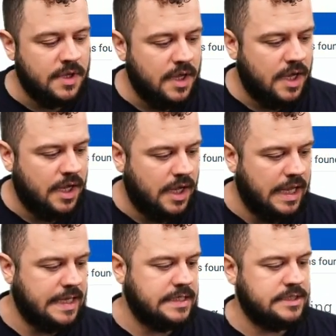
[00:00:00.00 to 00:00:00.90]

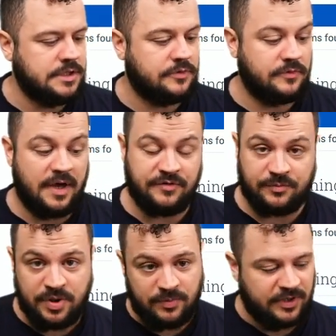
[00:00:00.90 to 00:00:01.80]
You have your
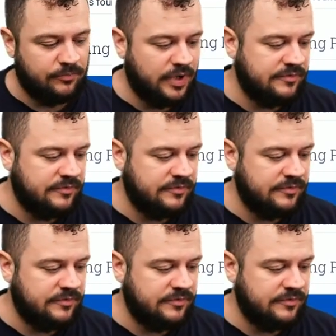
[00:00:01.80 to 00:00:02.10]
public and private